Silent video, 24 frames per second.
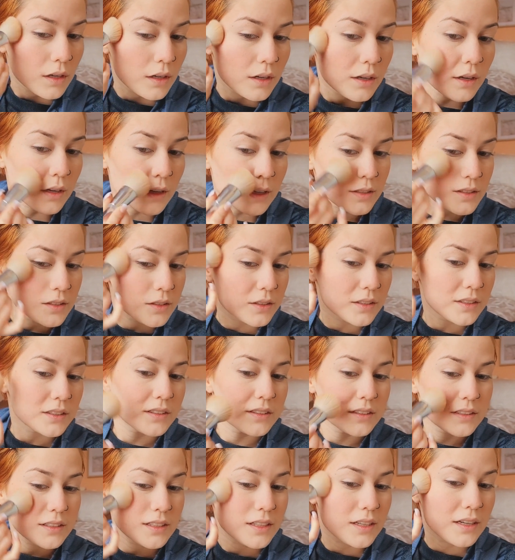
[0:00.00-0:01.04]
As you can
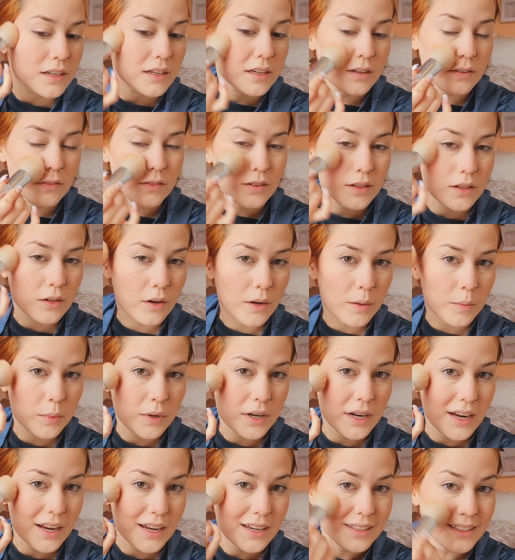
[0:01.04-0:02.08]
see, even though I'm
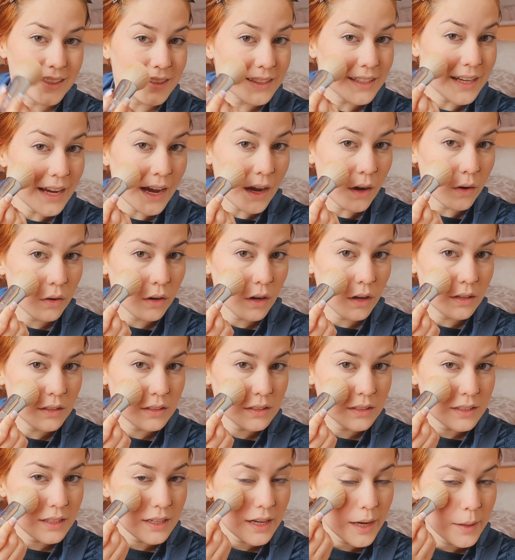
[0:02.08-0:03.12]
bringing it down
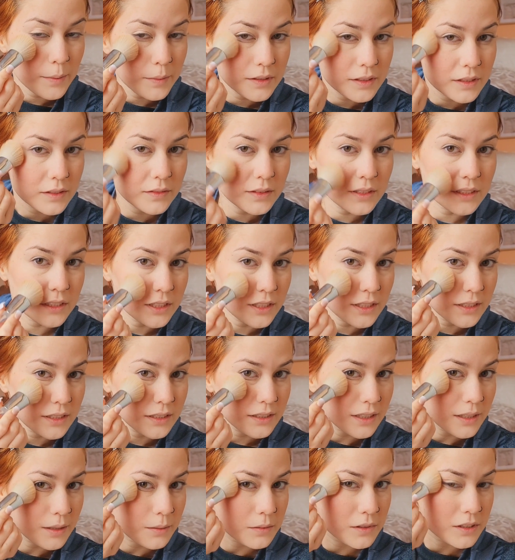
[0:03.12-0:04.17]
onto the apples of my cheeks,
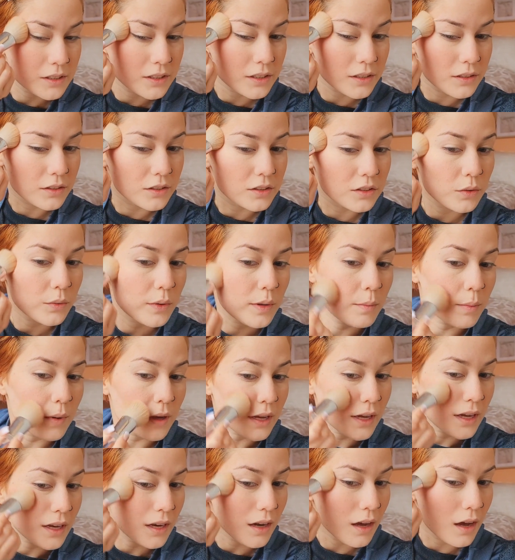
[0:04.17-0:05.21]
I'm still sweeping
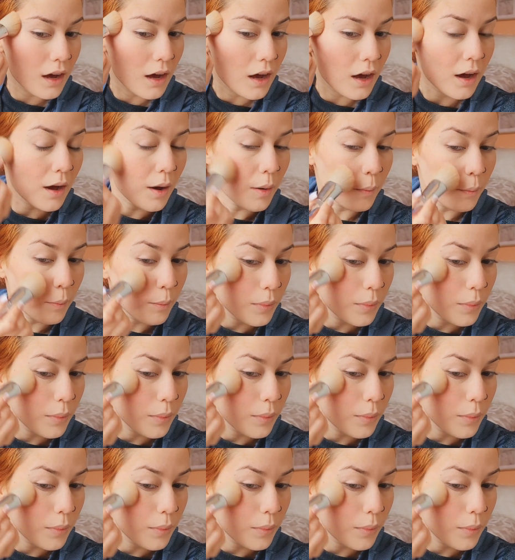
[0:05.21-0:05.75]
it up